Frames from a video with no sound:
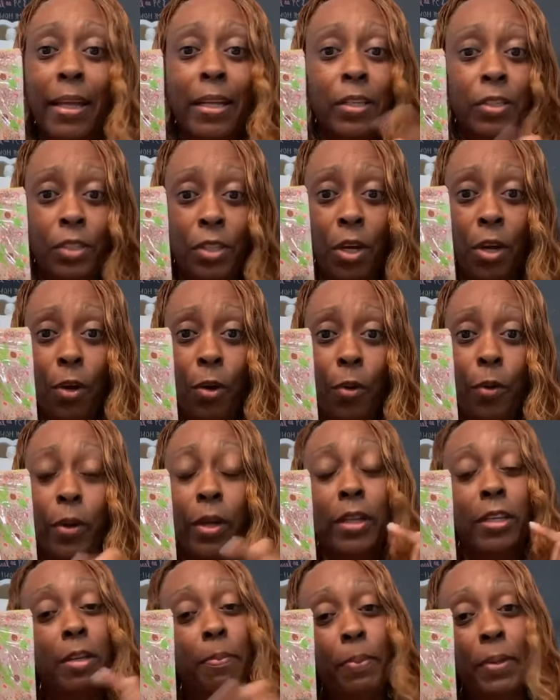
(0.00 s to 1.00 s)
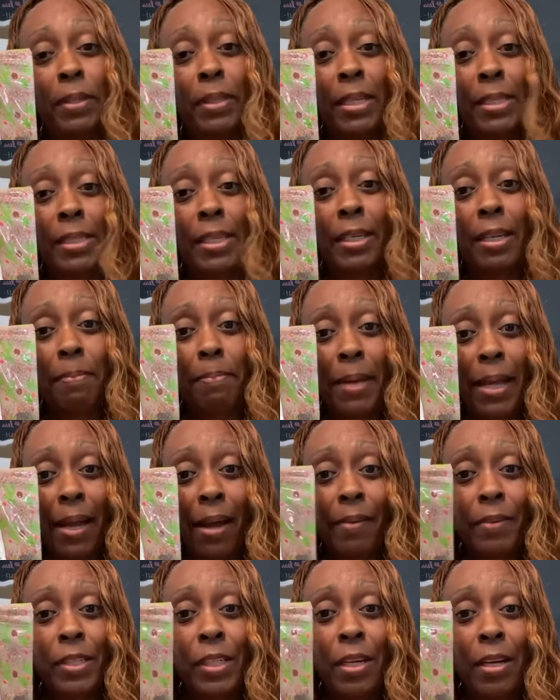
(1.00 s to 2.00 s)
So you put this in the
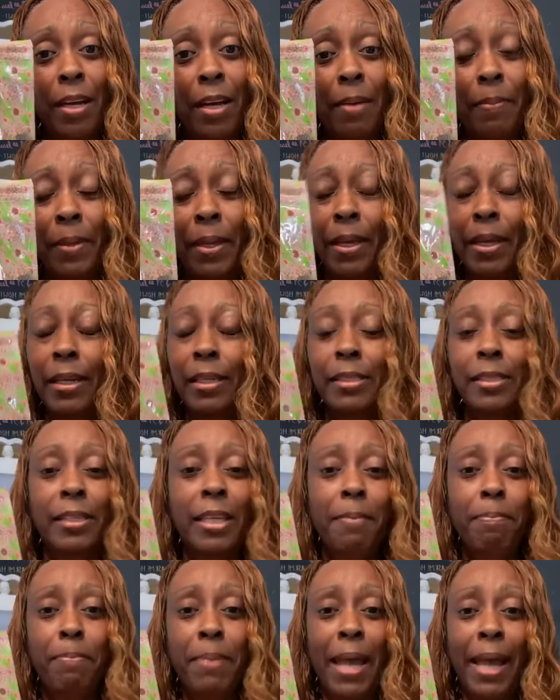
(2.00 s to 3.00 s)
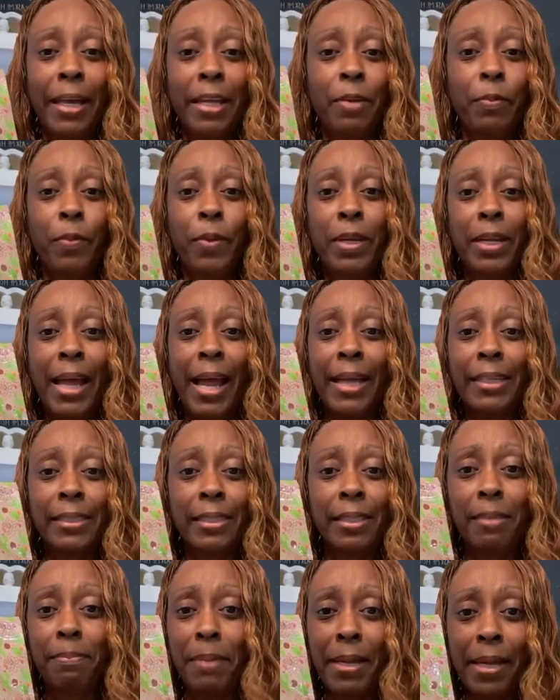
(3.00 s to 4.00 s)
bathtub, sit back and relax
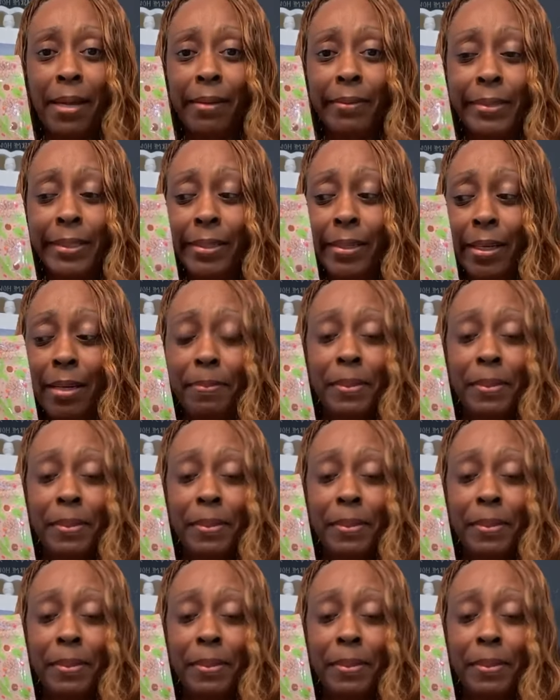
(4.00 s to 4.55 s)
in the bathtub.